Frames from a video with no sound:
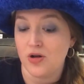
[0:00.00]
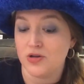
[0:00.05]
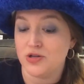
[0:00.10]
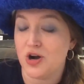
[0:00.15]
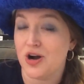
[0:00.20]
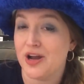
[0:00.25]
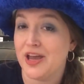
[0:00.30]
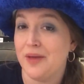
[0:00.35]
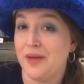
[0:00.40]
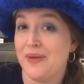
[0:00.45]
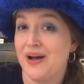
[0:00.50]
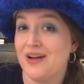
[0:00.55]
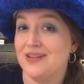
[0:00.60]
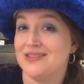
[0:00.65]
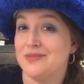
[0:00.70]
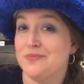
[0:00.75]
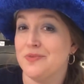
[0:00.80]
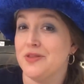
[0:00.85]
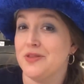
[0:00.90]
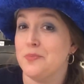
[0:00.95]
Talking about
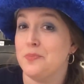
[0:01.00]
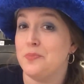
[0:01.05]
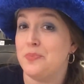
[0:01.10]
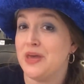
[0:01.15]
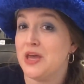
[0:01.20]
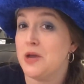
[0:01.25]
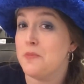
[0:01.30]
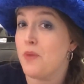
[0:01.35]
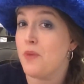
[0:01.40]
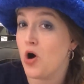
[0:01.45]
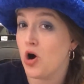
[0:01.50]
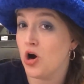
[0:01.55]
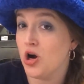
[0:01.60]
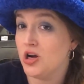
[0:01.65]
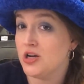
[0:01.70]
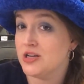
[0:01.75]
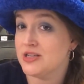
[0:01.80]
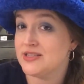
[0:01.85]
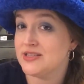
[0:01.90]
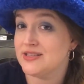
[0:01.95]
some of the big
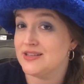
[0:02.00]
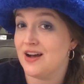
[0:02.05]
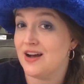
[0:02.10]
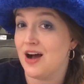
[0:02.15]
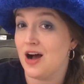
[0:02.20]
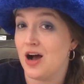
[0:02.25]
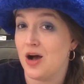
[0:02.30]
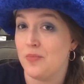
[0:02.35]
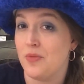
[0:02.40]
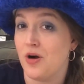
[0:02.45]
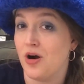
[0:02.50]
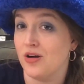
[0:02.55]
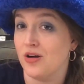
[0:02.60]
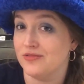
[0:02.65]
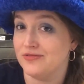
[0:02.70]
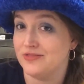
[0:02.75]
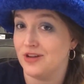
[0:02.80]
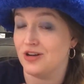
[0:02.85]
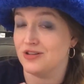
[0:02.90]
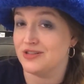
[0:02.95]
parks,
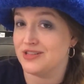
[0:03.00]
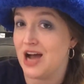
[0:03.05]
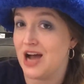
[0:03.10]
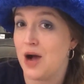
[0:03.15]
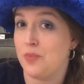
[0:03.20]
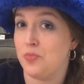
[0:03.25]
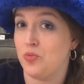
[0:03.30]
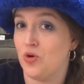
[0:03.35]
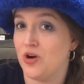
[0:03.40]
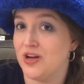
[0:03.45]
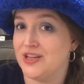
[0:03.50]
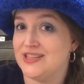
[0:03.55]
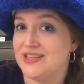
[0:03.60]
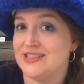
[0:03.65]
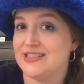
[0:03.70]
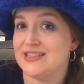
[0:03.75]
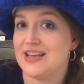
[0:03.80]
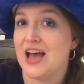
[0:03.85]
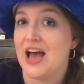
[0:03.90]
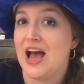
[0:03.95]
our top
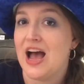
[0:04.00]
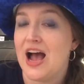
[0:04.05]
ones.